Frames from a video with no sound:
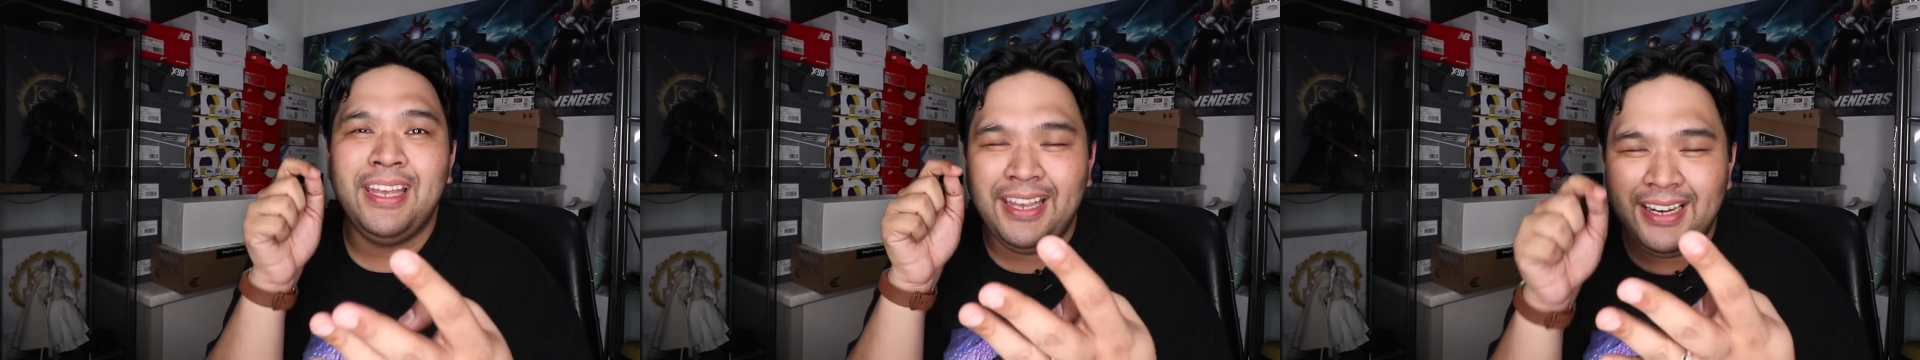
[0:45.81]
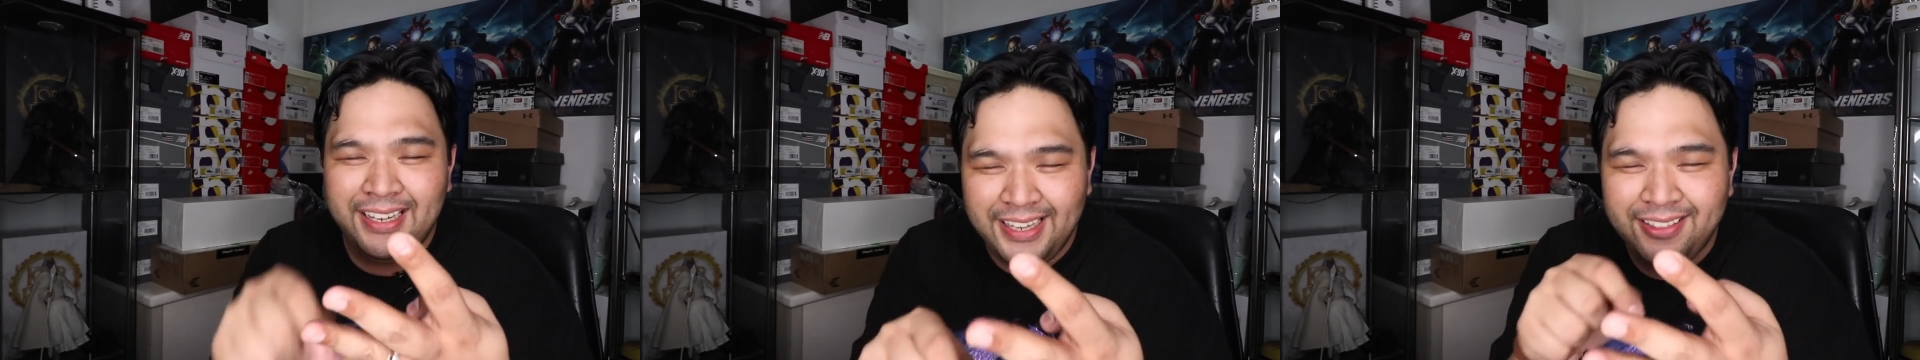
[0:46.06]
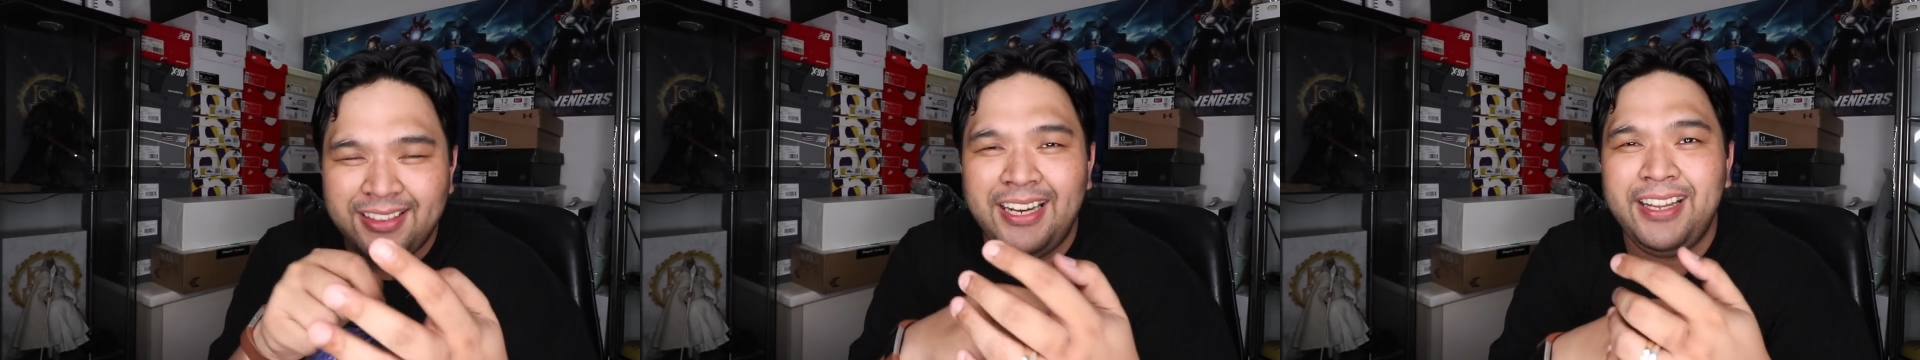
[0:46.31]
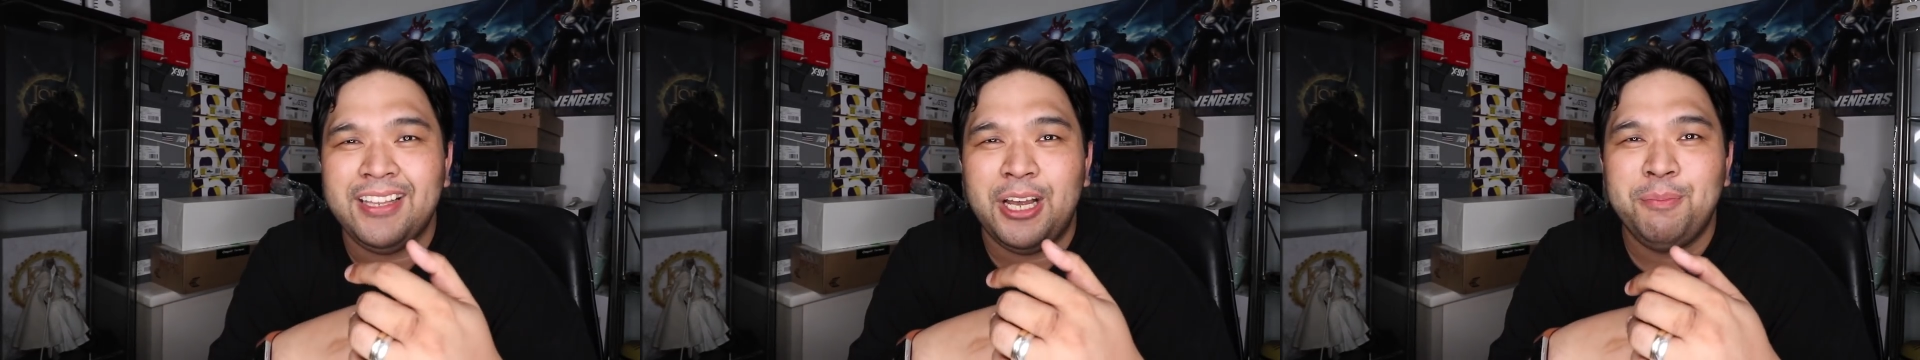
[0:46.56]
and hit the
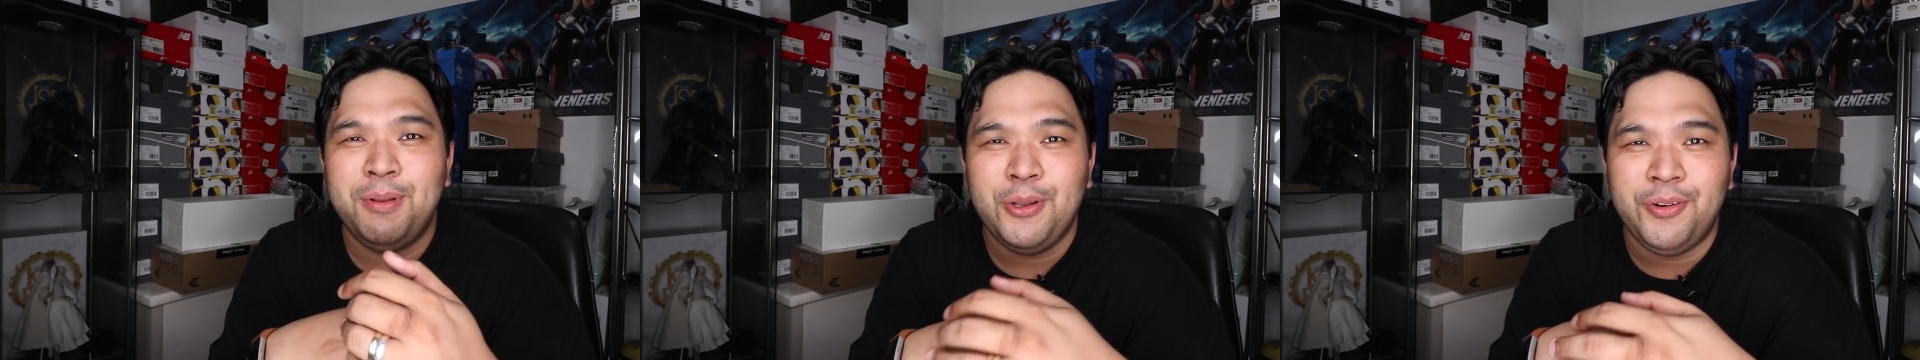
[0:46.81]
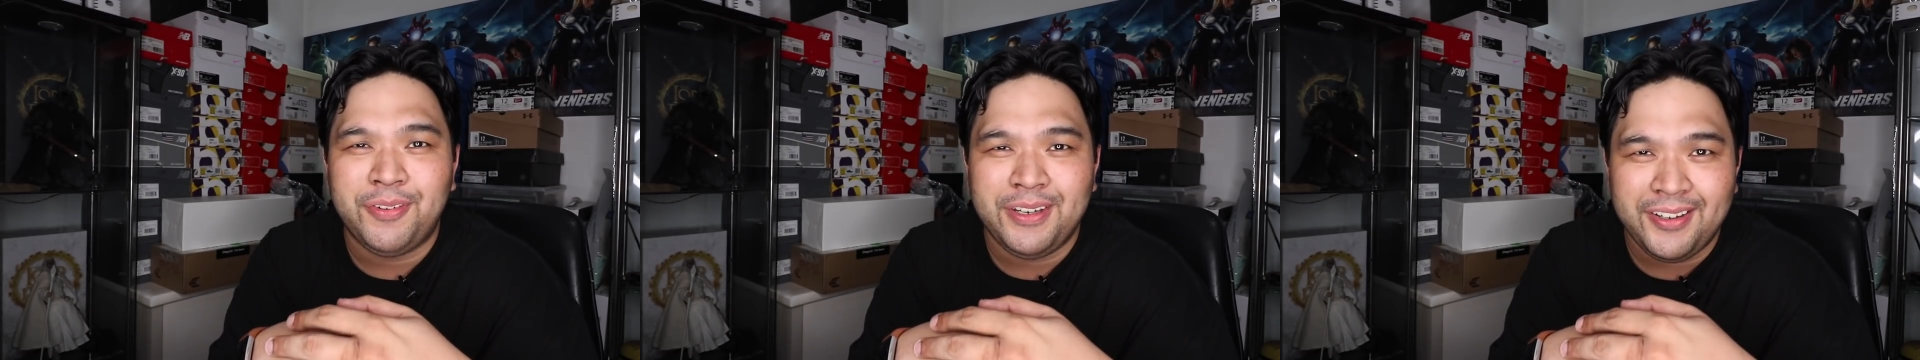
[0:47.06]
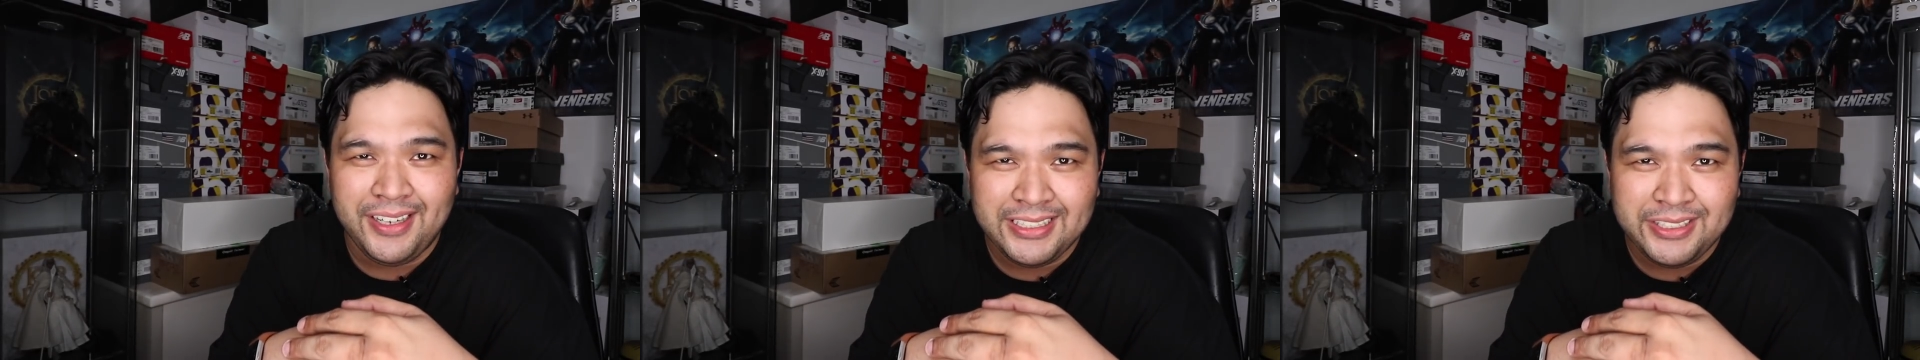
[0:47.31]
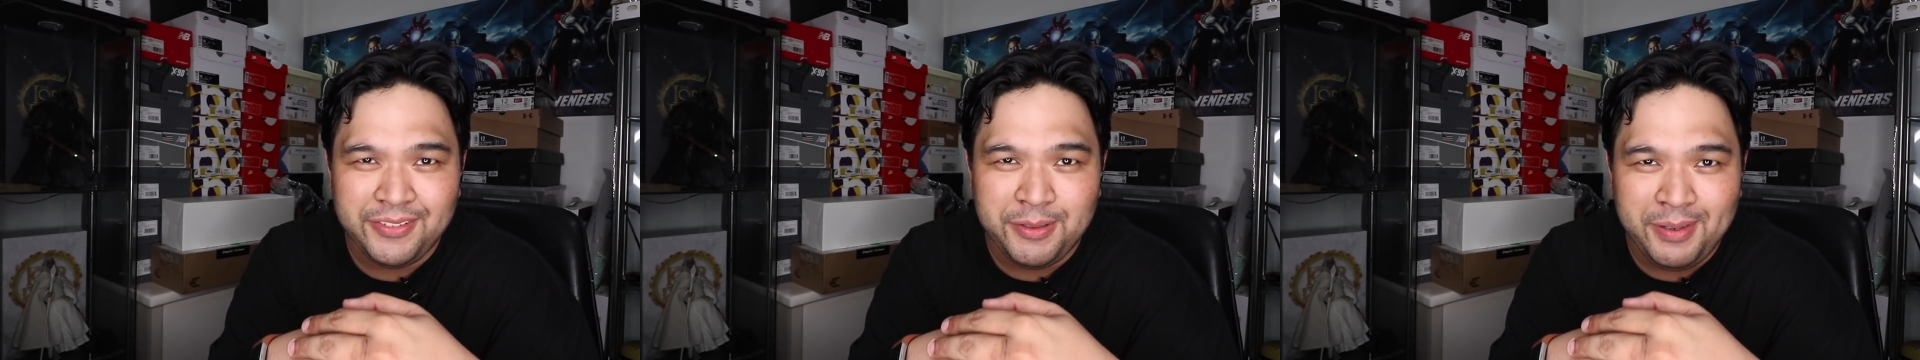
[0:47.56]
link down below for the rest of the